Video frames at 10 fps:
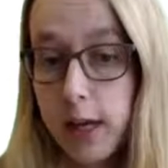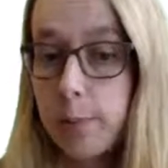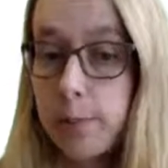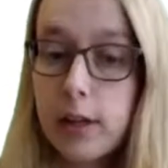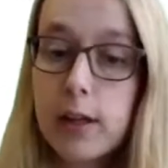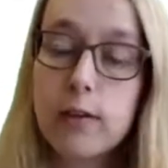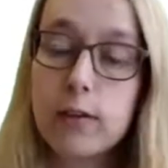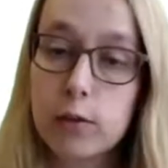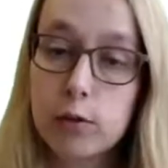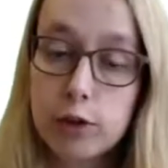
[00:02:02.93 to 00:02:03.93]

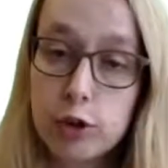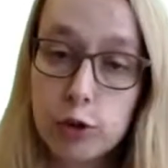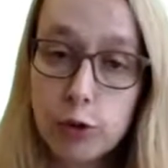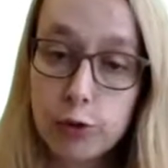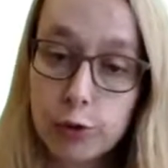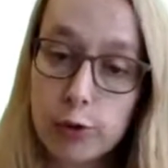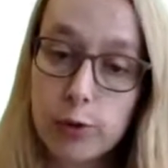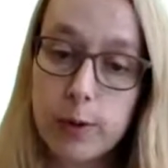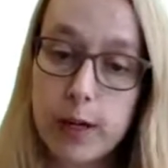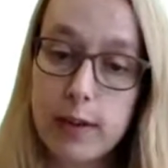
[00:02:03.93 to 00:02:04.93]
companies to reduce
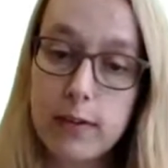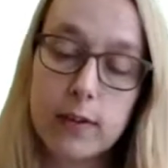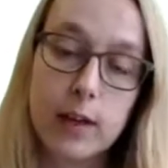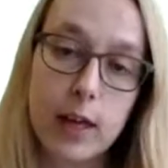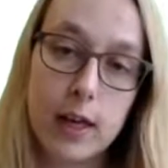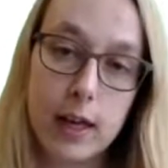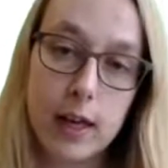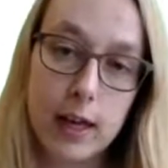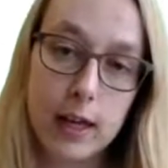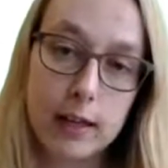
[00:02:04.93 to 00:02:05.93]
food waste
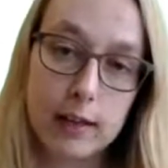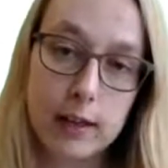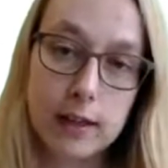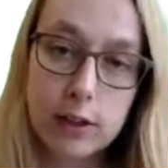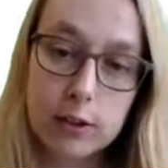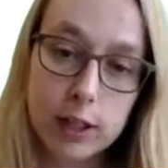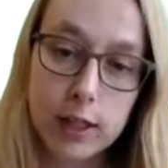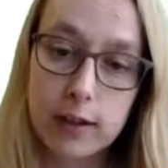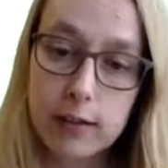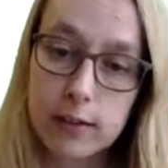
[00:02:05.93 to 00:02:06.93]
and
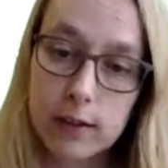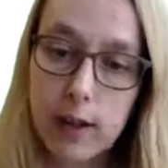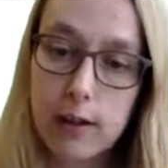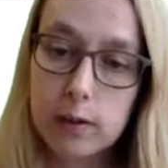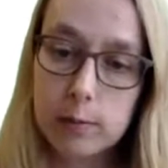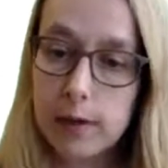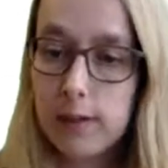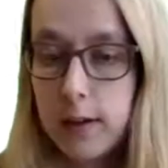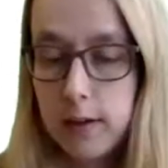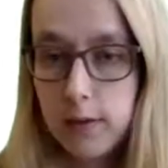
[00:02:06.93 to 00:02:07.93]
increase customer
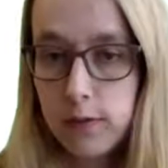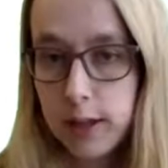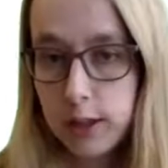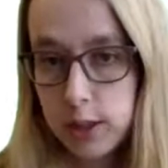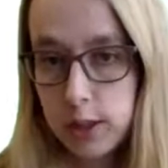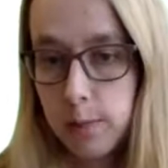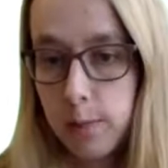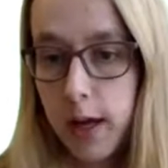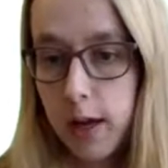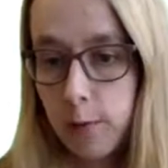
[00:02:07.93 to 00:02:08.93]
satisfaction
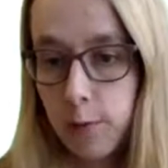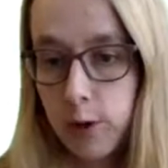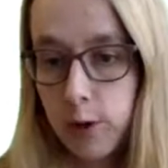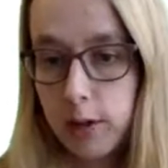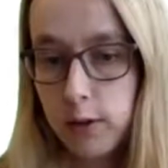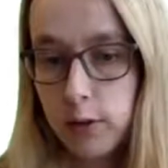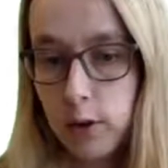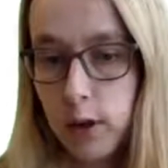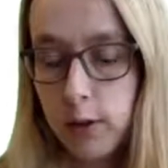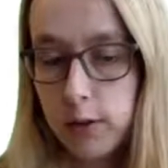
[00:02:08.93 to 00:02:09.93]
by avoiding
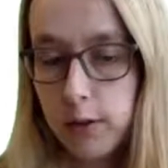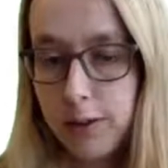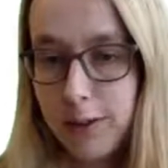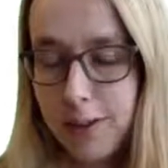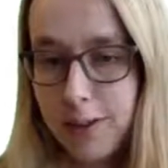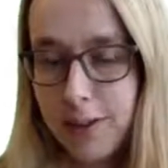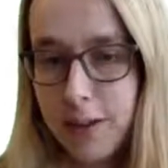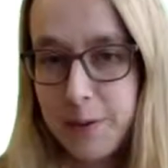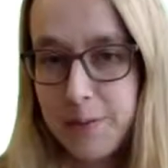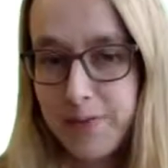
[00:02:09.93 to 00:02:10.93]
stockouts.
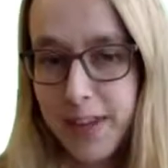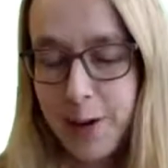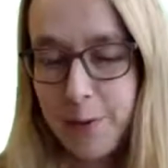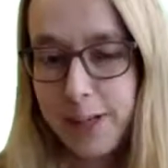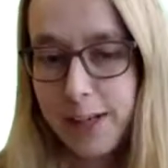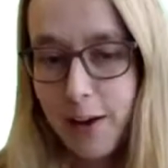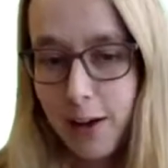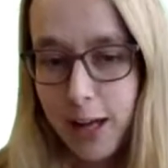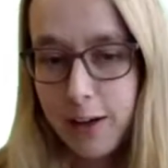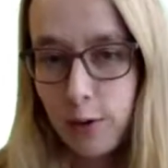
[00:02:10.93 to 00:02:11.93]
I will now
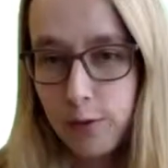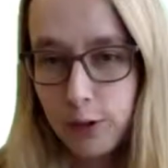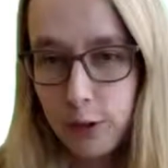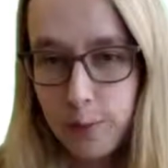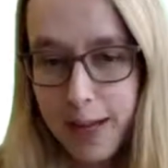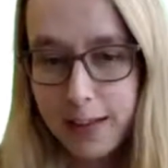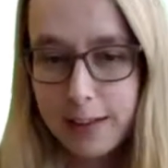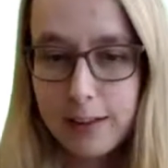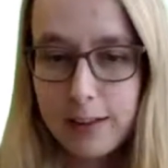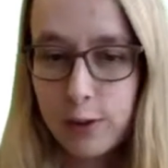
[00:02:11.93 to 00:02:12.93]
hand over to
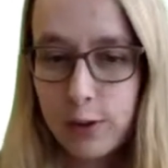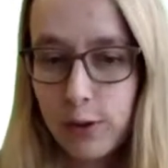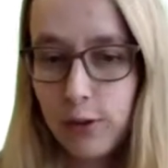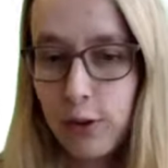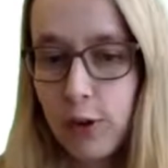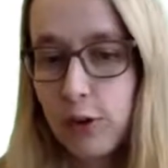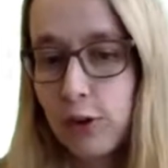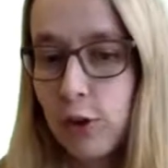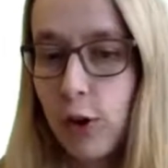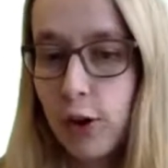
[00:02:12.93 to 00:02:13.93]
Michael, who is going
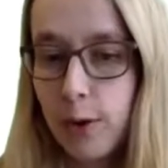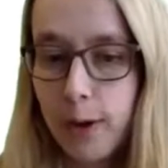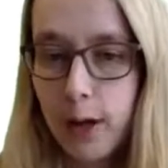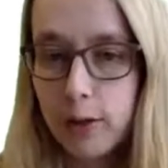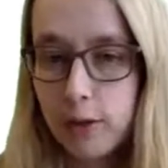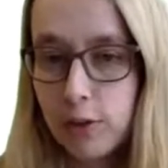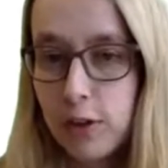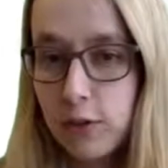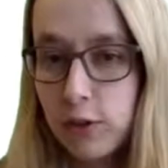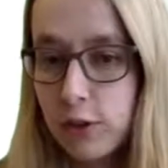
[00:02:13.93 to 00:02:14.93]
to talk about the
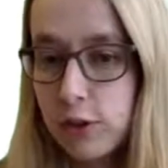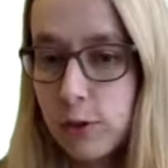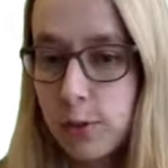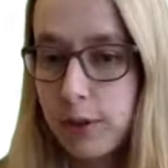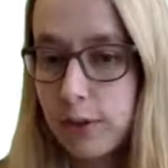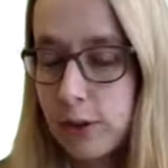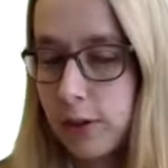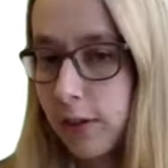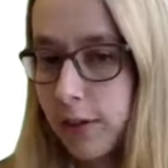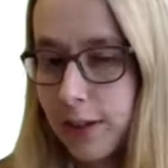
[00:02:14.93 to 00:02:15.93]
research
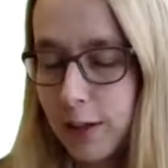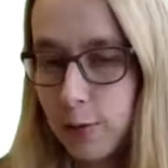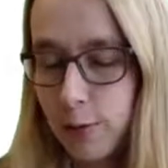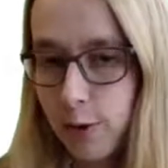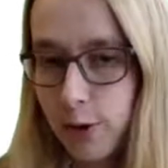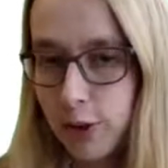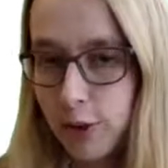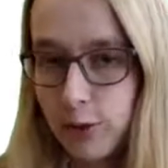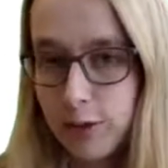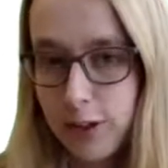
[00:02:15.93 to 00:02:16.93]
questions that we wanted
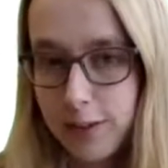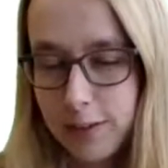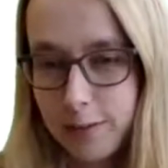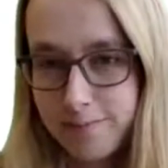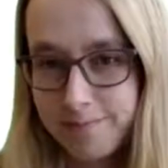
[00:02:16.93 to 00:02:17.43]
to address.